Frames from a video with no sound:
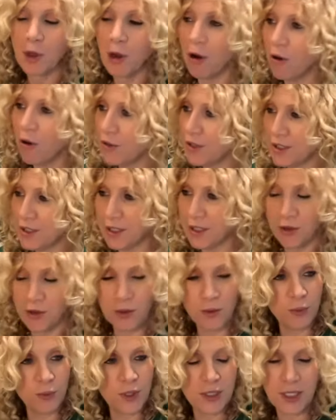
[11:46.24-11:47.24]
all these
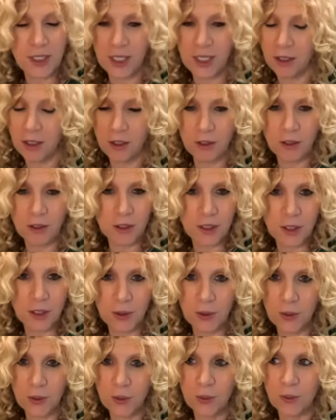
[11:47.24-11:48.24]
other retailers
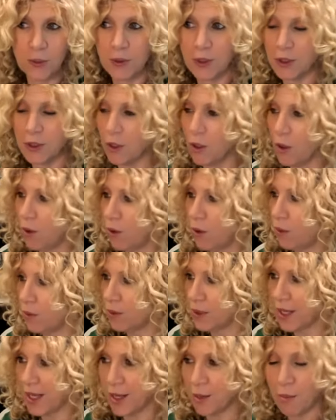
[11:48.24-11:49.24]
who, you
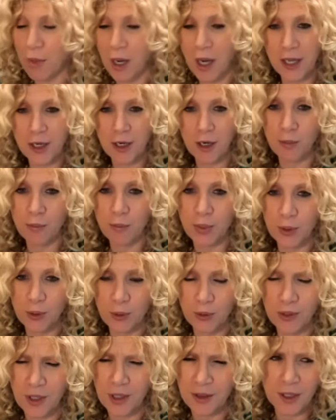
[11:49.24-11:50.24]
know, came by our
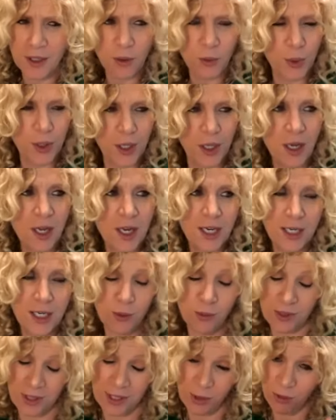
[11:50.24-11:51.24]
booth. I think we,
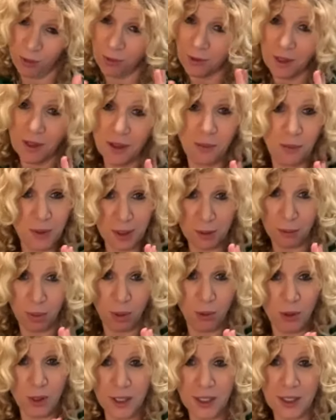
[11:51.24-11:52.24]
it was, there were only three
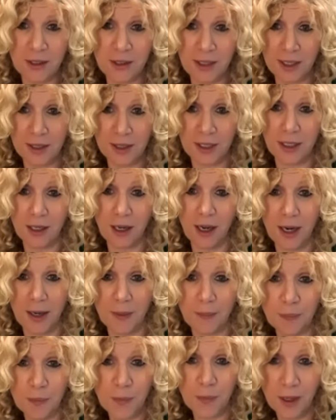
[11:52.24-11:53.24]
employees at the
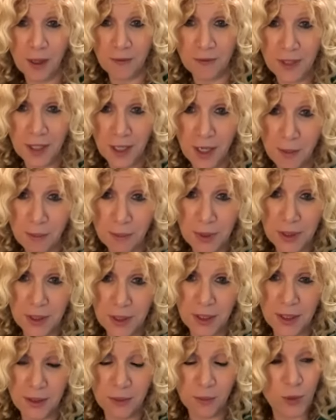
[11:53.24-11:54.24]
time at mm-hmm. the
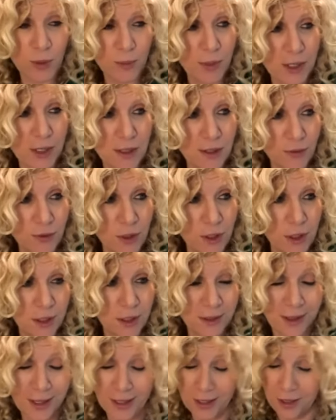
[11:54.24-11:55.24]
company, and we must have
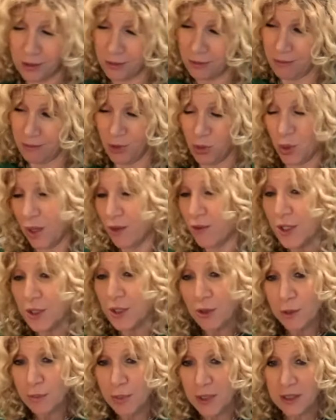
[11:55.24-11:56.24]
cooked like twelve
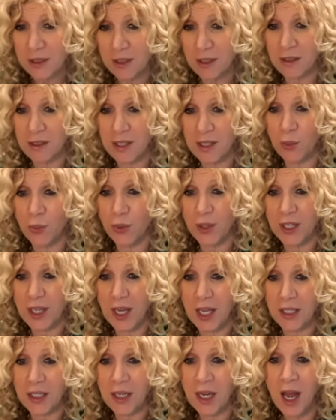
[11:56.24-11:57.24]
hundred pizzas that
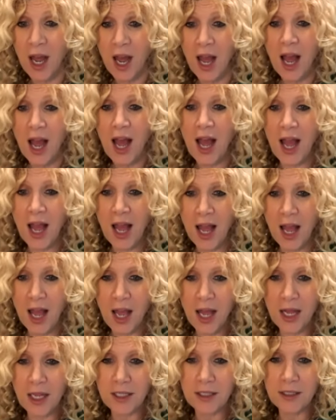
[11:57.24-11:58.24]
weekend.
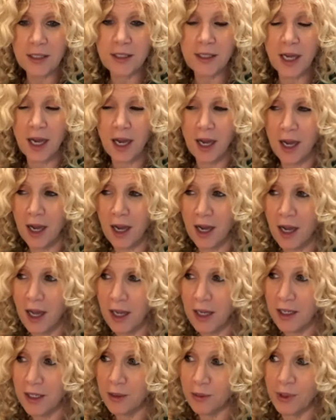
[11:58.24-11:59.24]
And
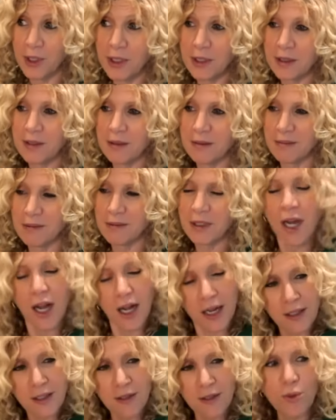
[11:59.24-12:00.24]
uh, it was
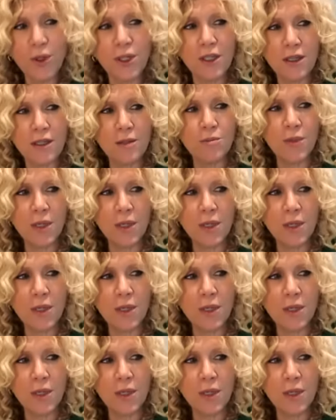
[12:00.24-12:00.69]
kind of one of